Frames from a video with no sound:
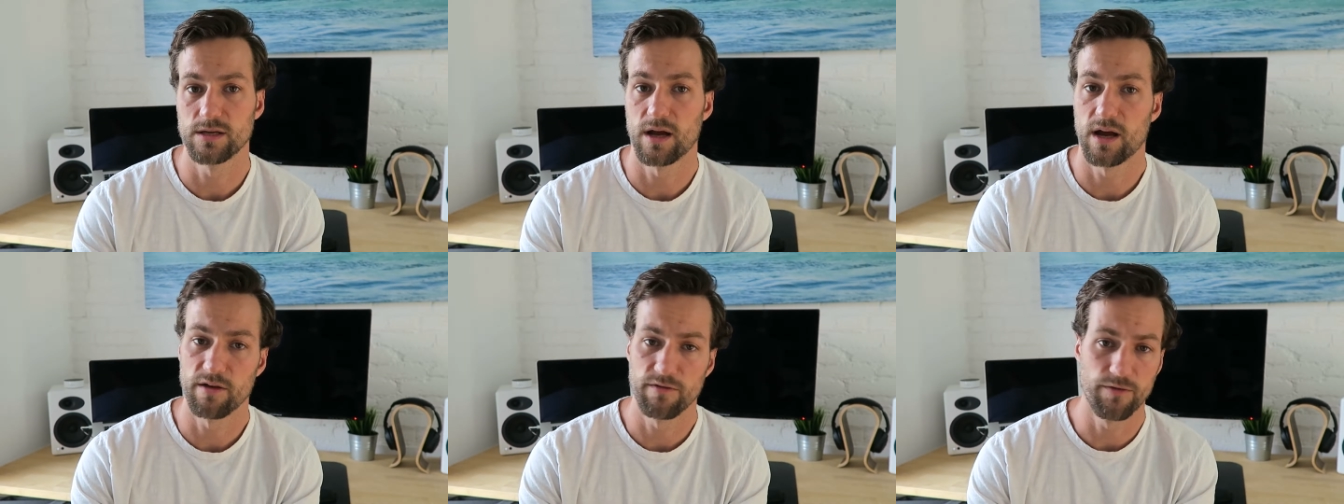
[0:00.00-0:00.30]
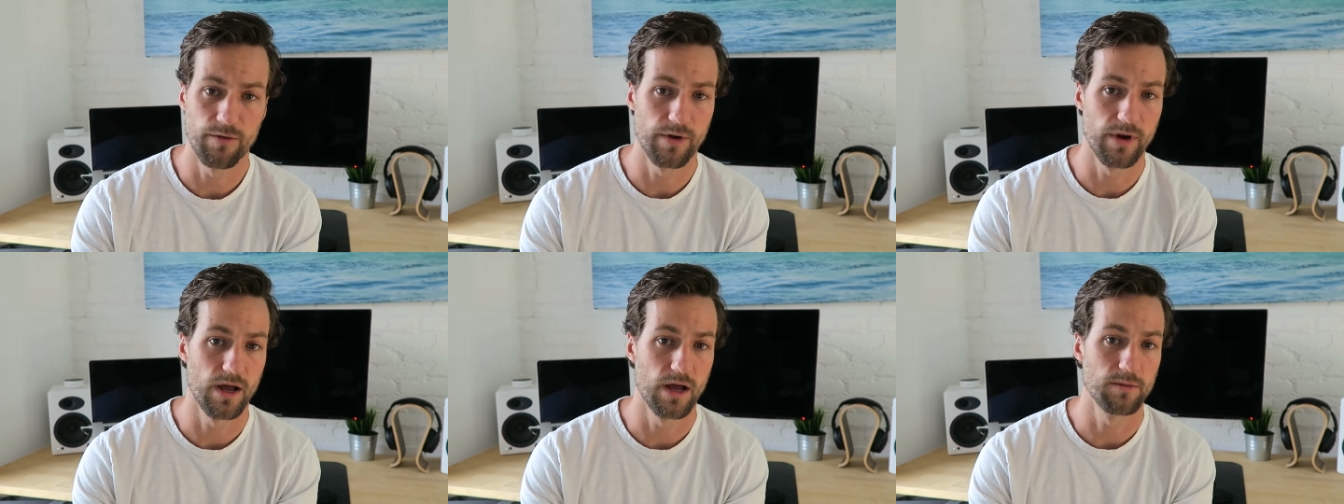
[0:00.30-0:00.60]

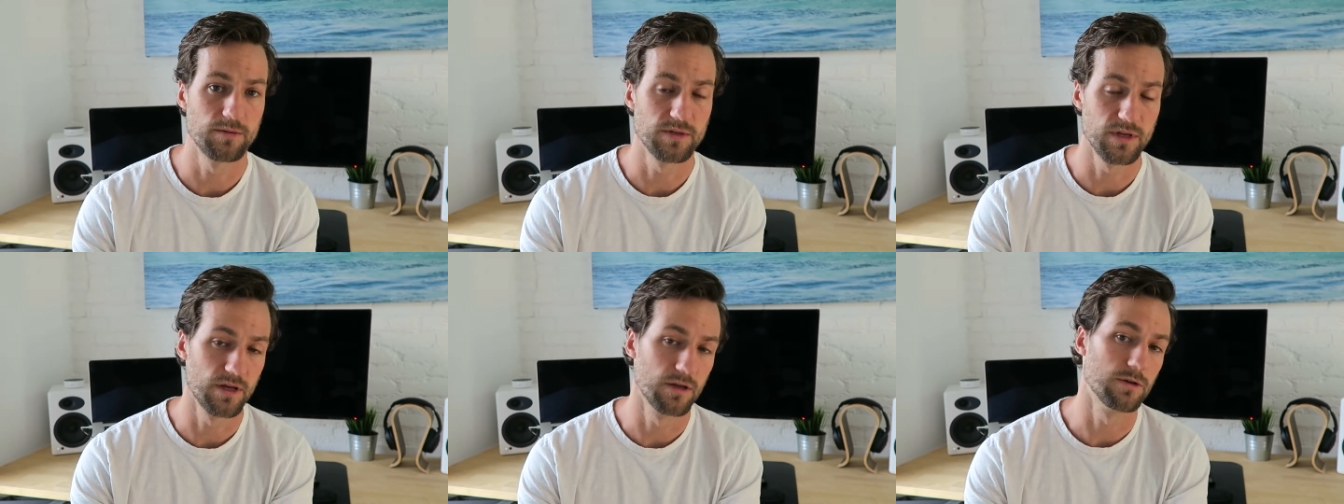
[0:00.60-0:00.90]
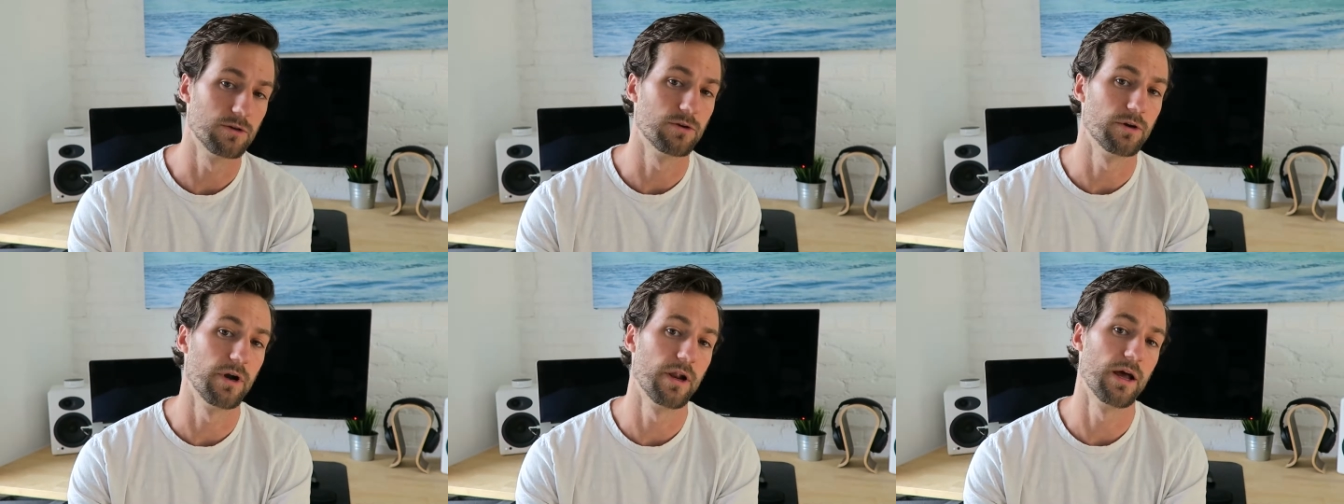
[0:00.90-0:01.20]
iPhone apps,
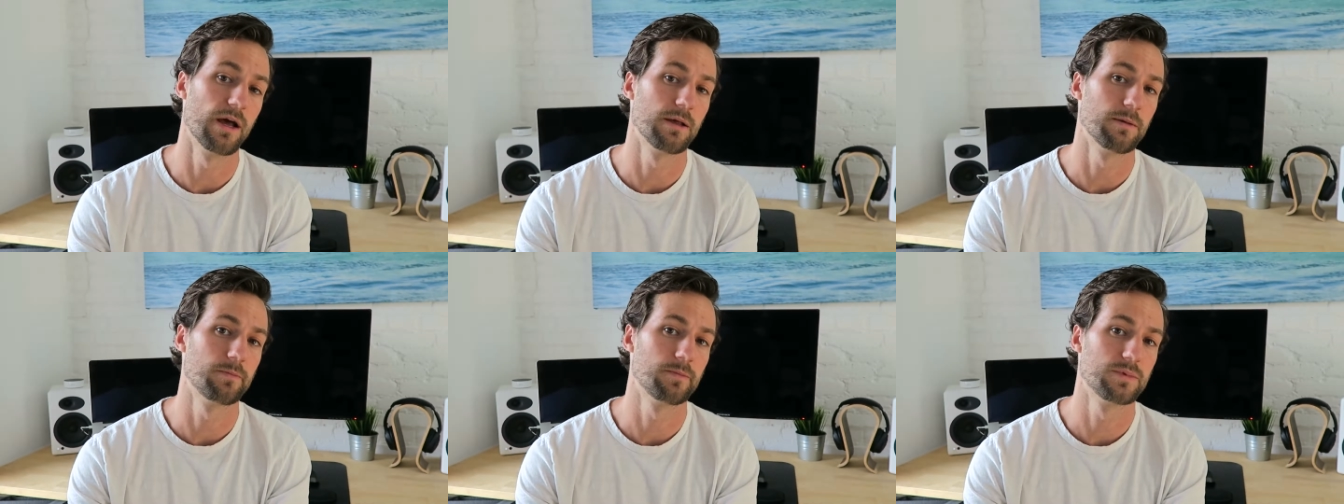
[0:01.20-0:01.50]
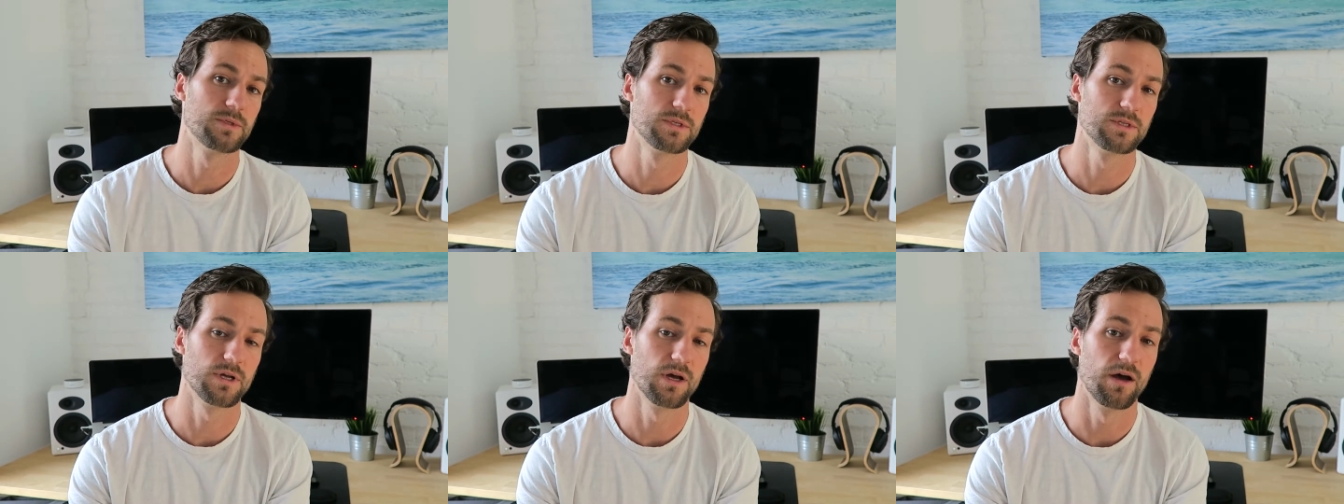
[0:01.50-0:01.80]
Android
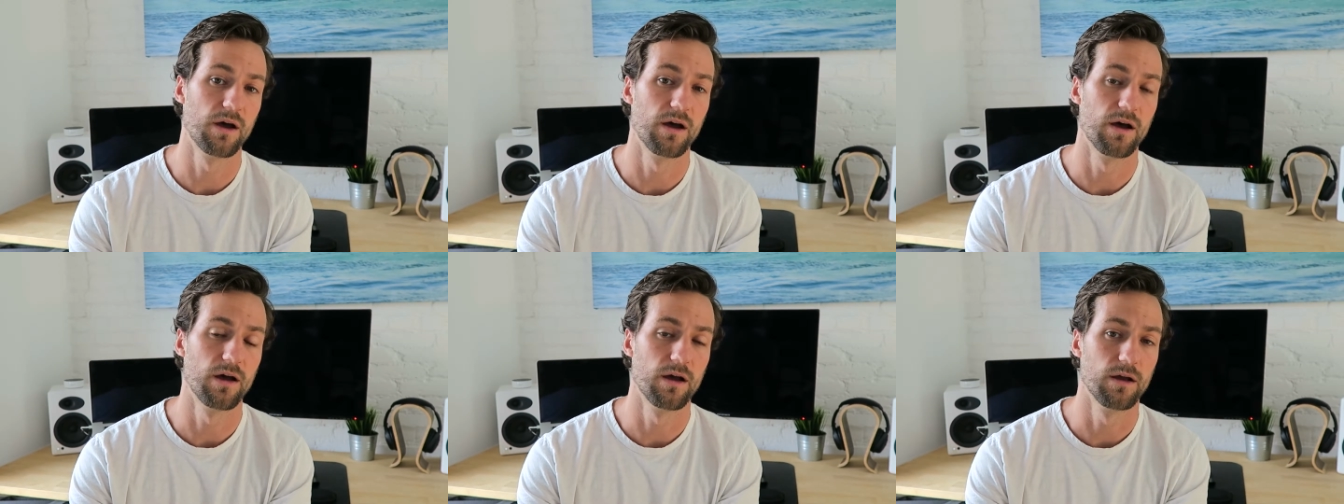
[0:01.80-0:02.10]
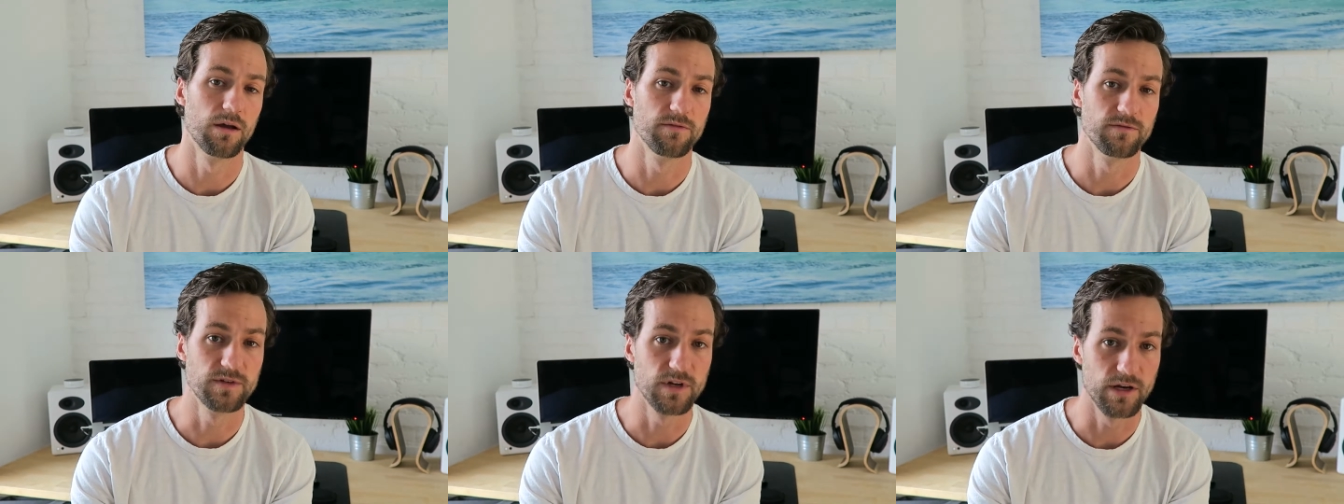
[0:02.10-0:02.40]
apps.
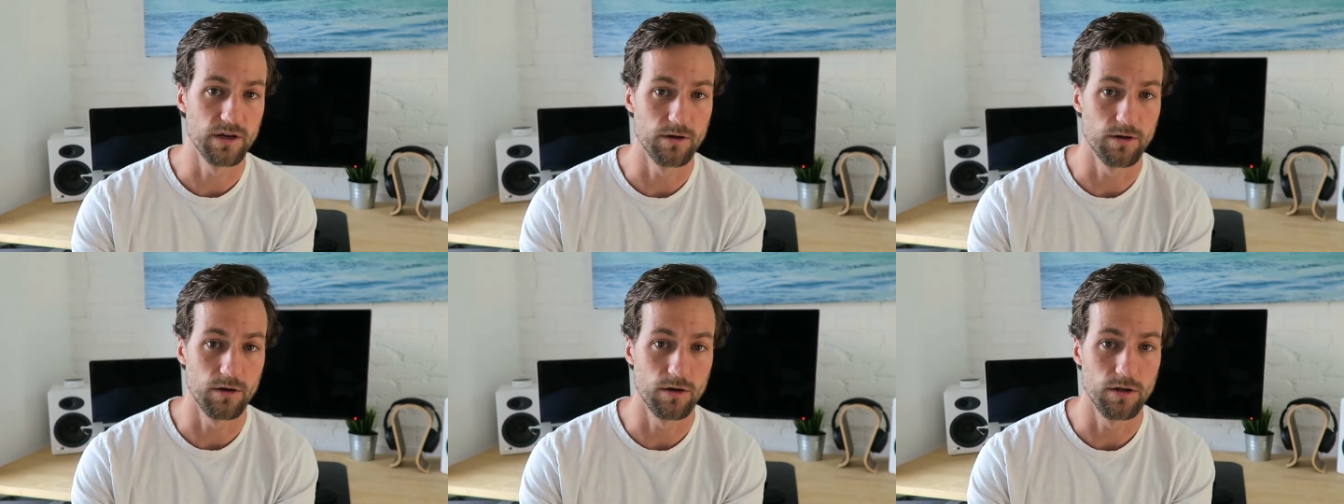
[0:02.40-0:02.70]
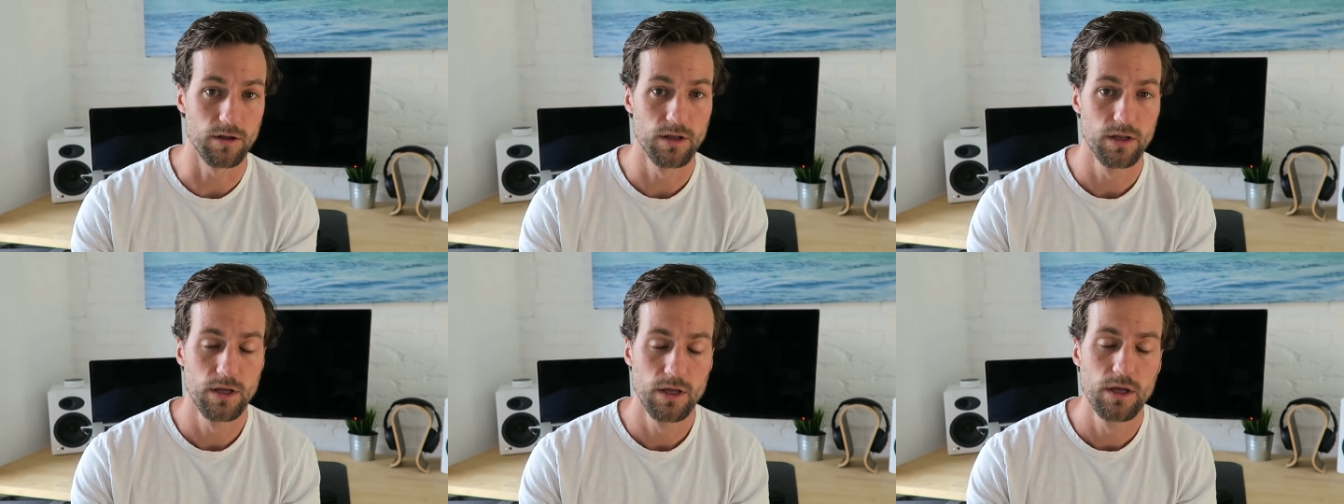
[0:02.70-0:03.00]
Uh, I've done it
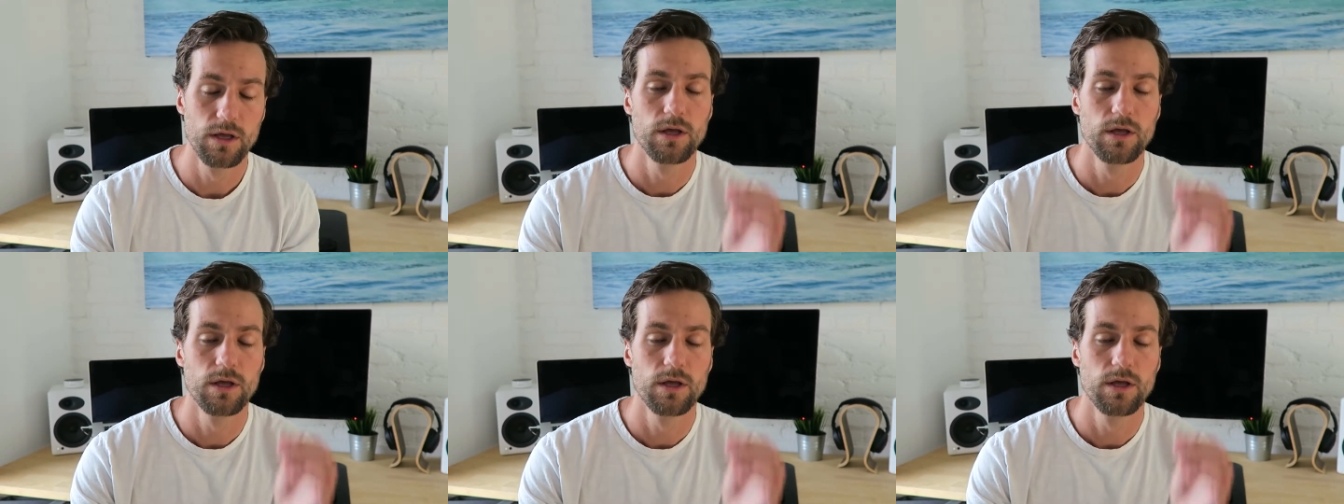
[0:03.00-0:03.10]
all.